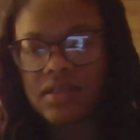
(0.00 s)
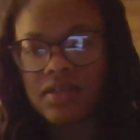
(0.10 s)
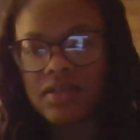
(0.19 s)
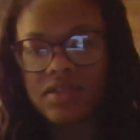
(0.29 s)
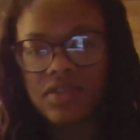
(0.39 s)

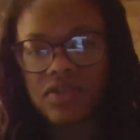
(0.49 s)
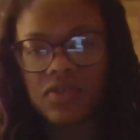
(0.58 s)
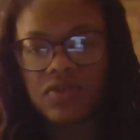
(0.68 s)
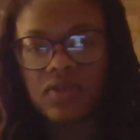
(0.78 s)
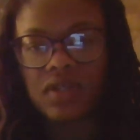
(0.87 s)

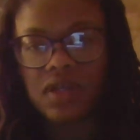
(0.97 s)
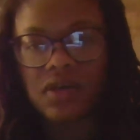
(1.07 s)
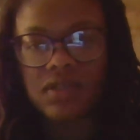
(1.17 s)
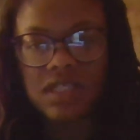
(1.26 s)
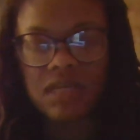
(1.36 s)
also
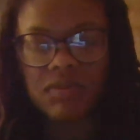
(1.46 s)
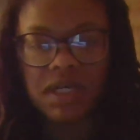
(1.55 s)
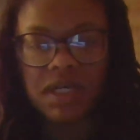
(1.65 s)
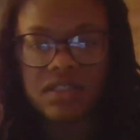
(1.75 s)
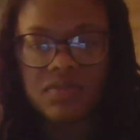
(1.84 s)
longtime
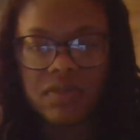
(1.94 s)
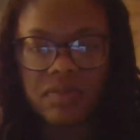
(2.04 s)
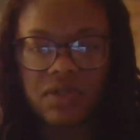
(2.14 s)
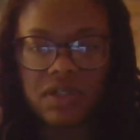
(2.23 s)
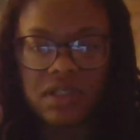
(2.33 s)
Abacus
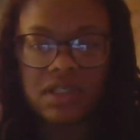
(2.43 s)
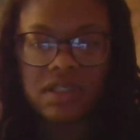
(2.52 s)
member